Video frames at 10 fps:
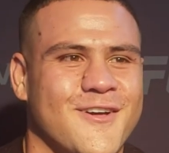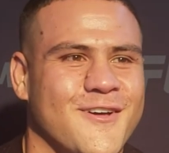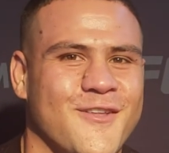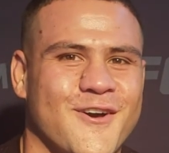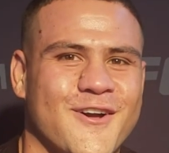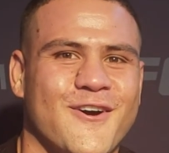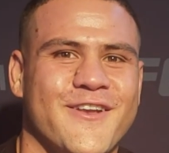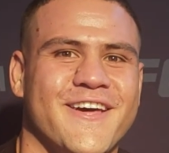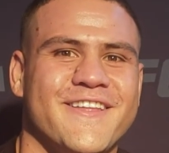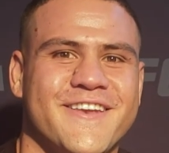I'm not going
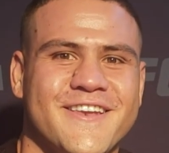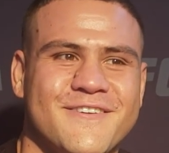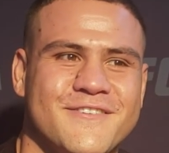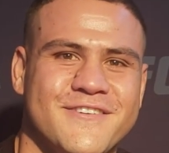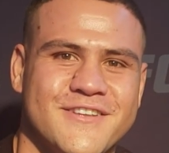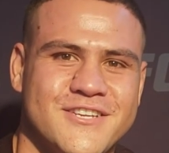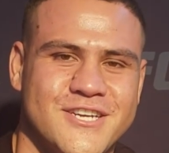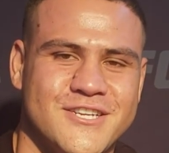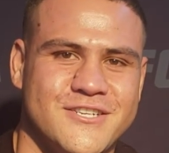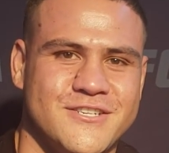out there to lead the
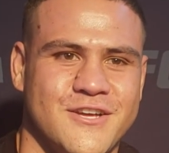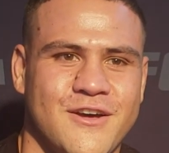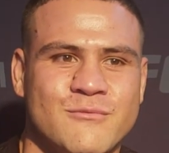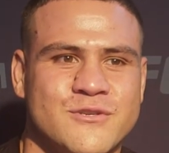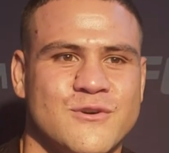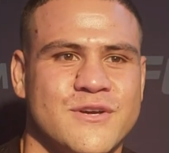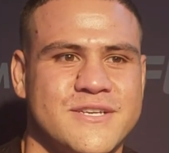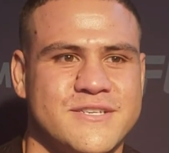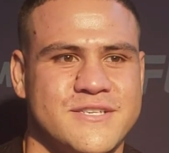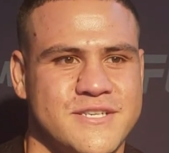judges. I'm sure
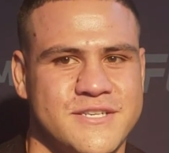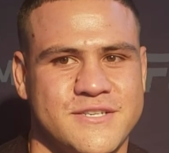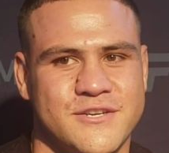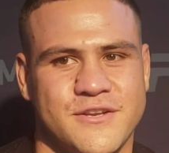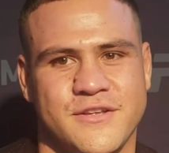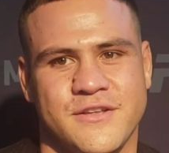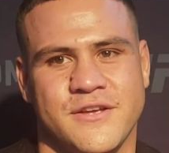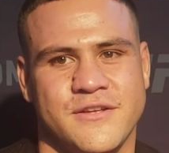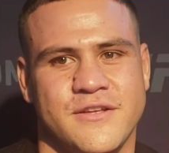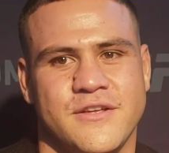he's going to, you
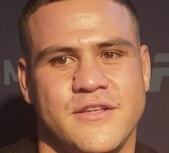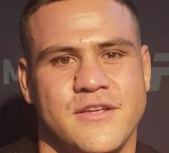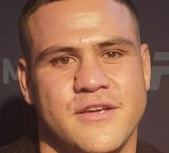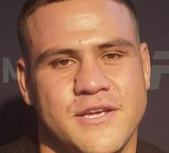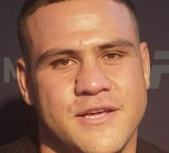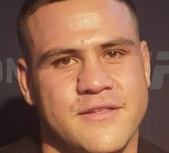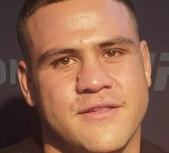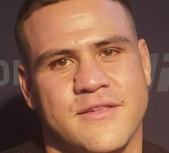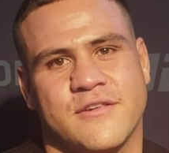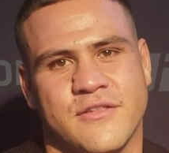know,
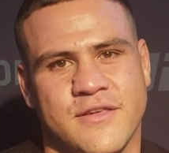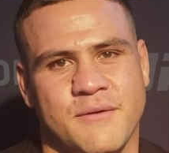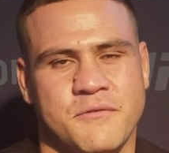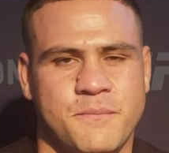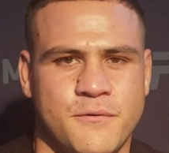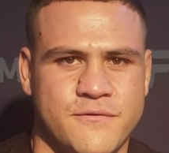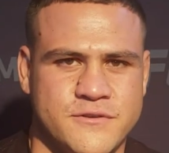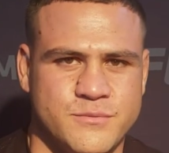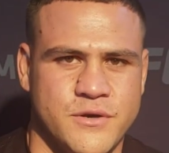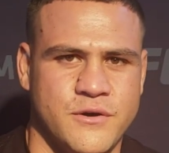he's got something to prove
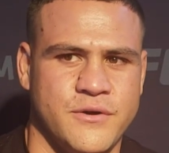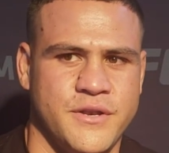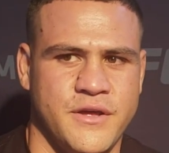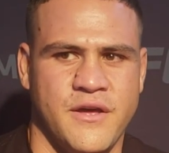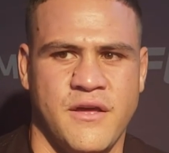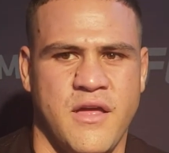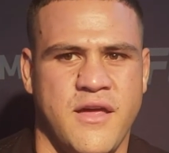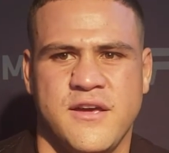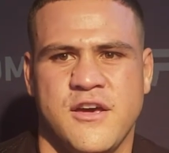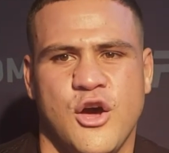as well. And
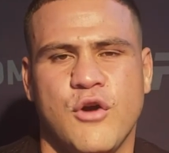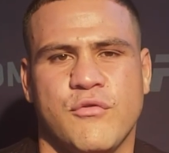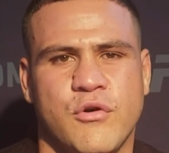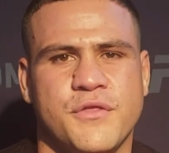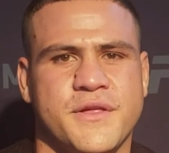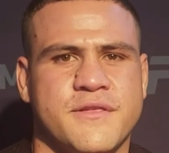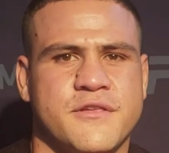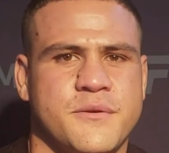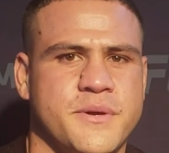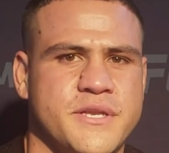overall, I think it's
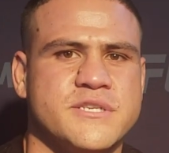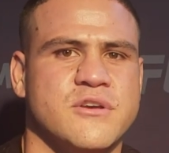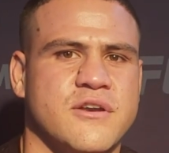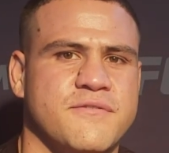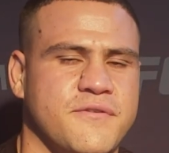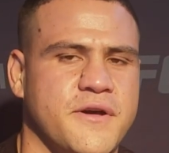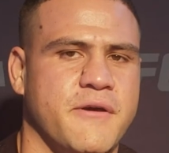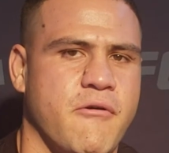going to be an exciting fight.